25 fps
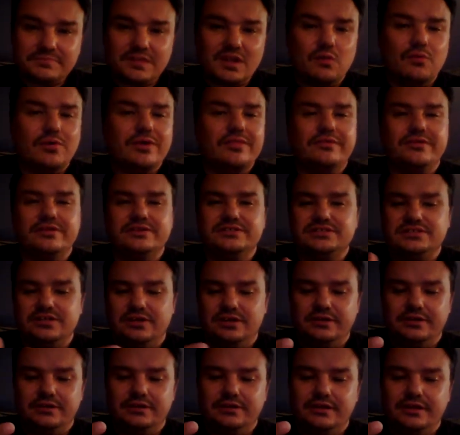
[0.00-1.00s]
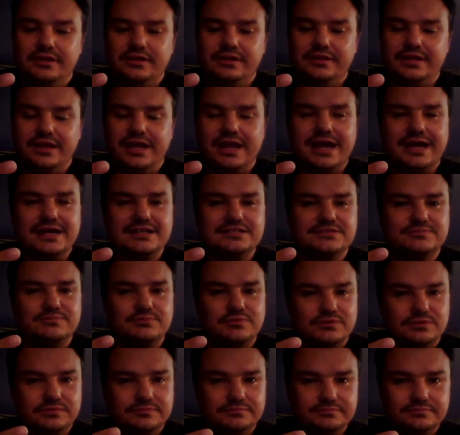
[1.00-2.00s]
whether to start in the
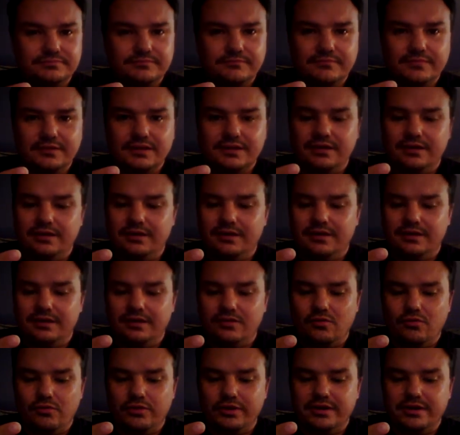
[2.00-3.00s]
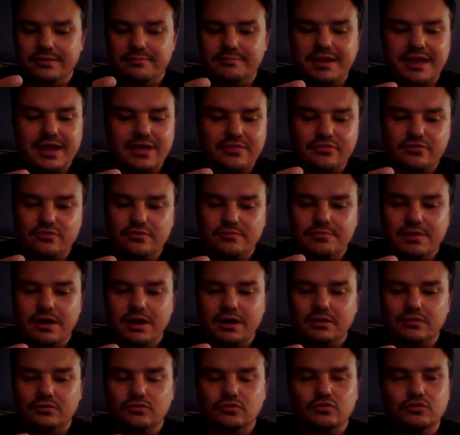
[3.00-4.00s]
gospel according to Matthew,
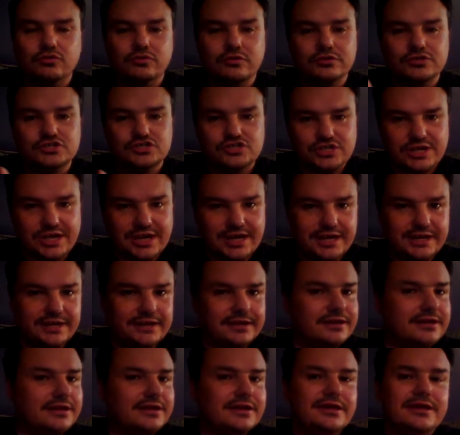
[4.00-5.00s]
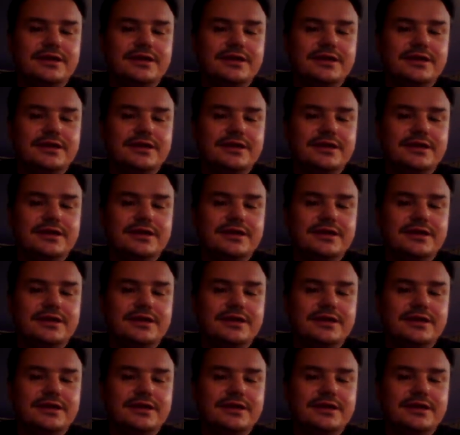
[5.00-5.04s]
Mark, Luke, or John,